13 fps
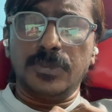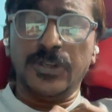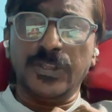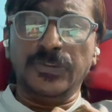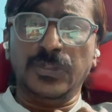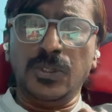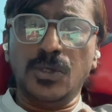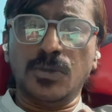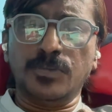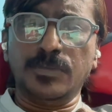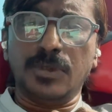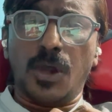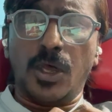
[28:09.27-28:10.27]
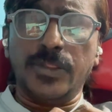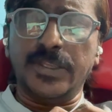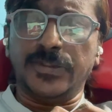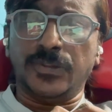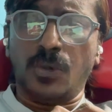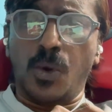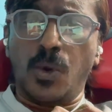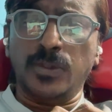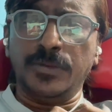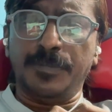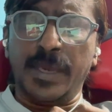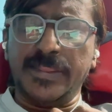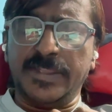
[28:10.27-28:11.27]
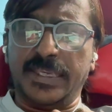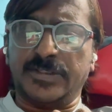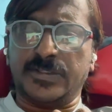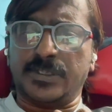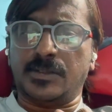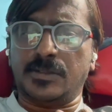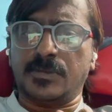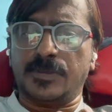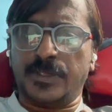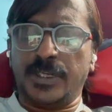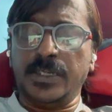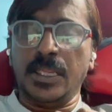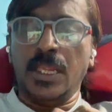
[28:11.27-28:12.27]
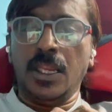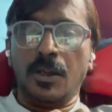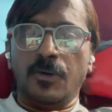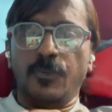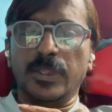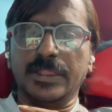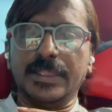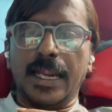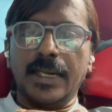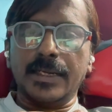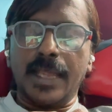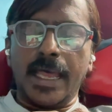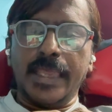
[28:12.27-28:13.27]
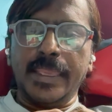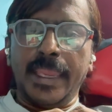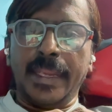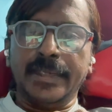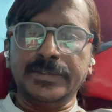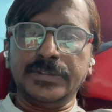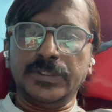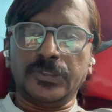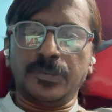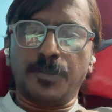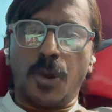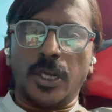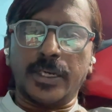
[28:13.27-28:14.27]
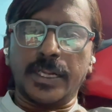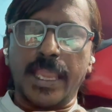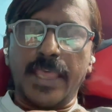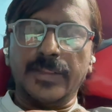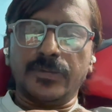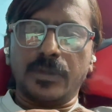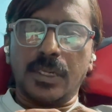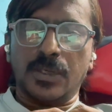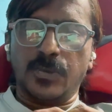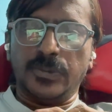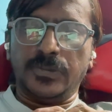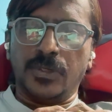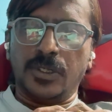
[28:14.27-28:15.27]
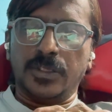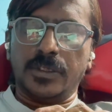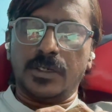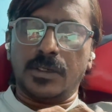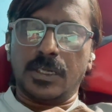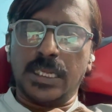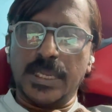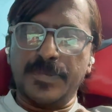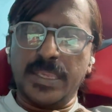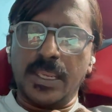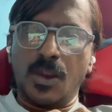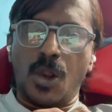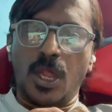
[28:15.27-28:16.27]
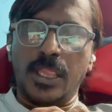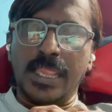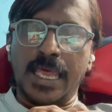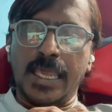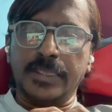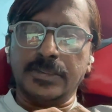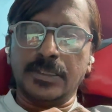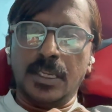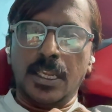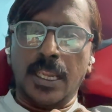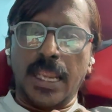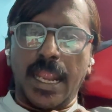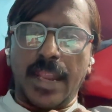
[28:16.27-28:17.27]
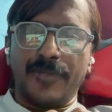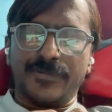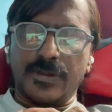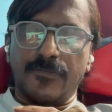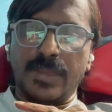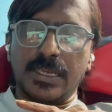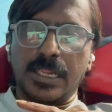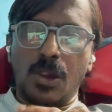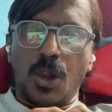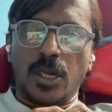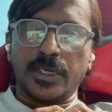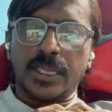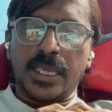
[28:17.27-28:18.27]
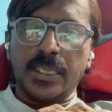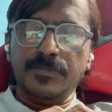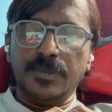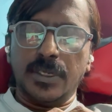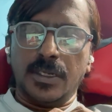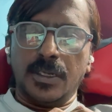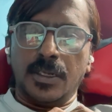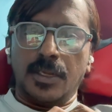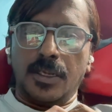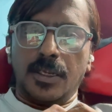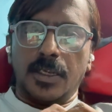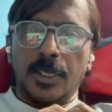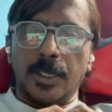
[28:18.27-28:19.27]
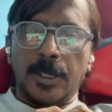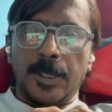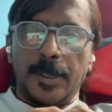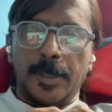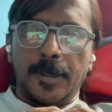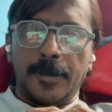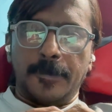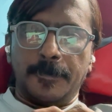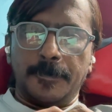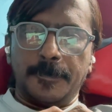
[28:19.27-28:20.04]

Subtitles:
resumed on its own by nature, right? With that, I end this podcast. It was good coming online after a very long time. Uh,